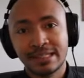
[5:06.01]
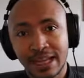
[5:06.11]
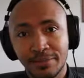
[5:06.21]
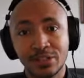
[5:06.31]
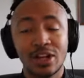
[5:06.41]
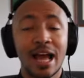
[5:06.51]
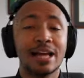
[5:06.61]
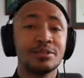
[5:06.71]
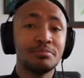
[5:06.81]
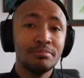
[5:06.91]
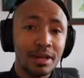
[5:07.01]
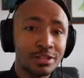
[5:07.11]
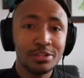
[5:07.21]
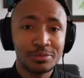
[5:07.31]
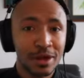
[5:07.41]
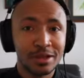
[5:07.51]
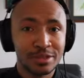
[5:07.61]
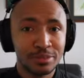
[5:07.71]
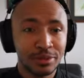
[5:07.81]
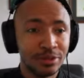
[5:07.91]
damage as much as
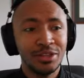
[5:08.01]
possible,